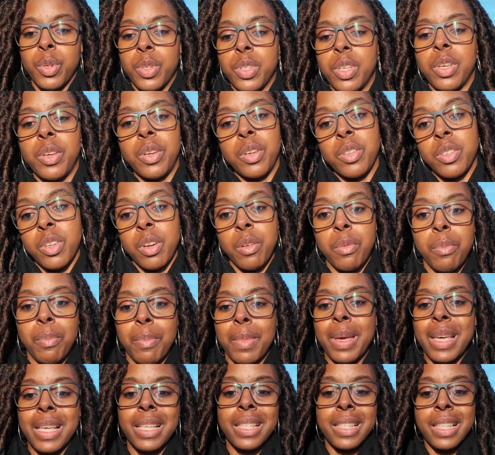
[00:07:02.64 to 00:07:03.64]
so you don't
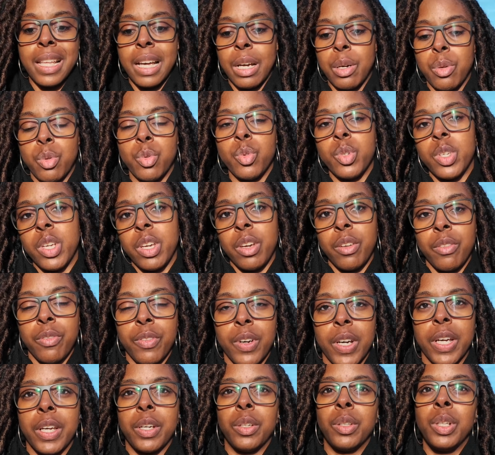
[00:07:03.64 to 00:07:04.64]
miss that audio
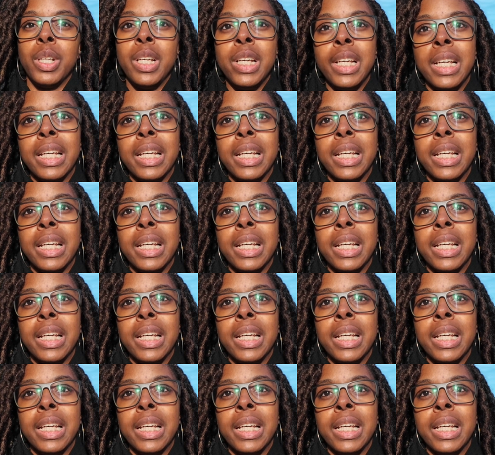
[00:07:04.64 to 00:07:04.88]
file